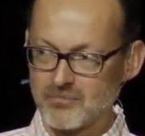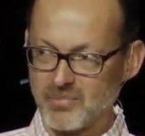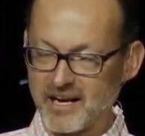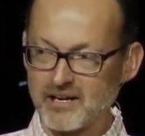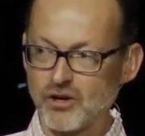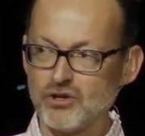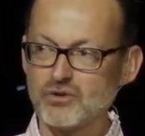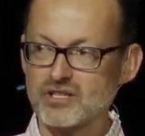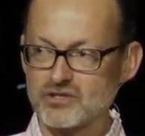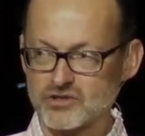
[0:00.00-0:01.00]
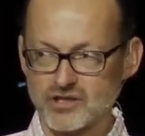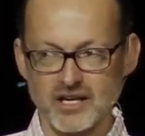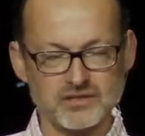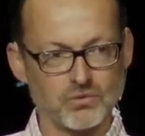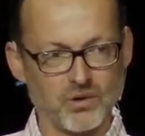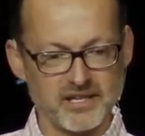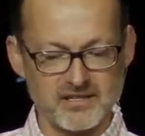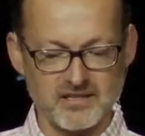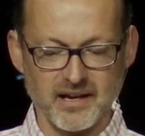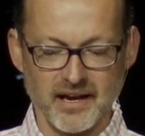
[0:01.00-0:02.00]
but I know you can trust what
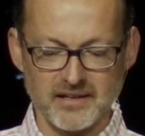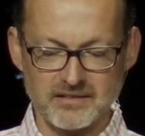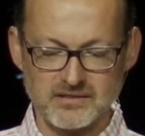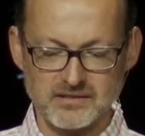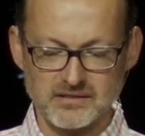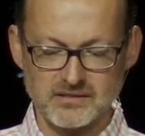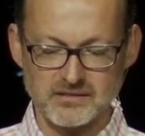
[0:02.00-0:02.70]
he says.